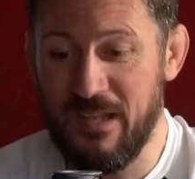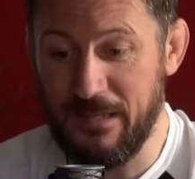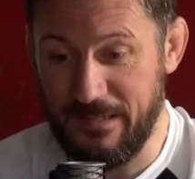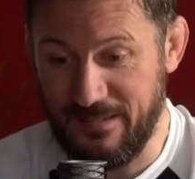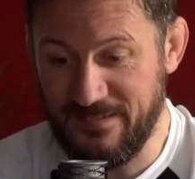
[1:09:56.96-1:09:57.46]

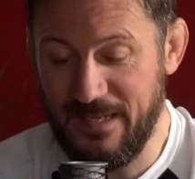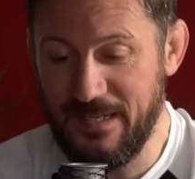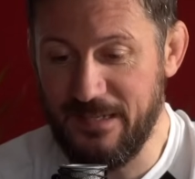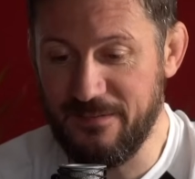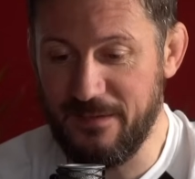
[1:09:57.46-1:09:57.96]
like I
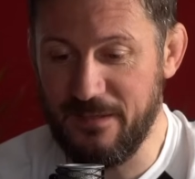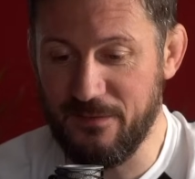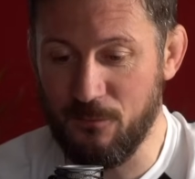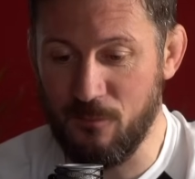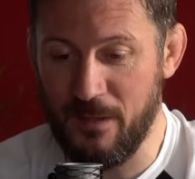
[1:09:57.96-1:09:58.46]
said,
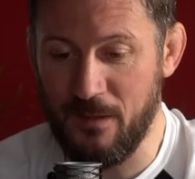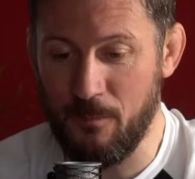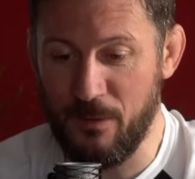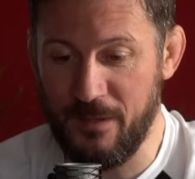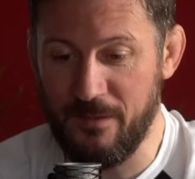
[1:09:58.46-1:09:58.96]
he's a rare
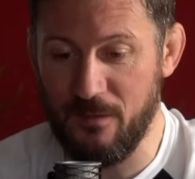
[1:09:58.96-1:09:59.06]
breed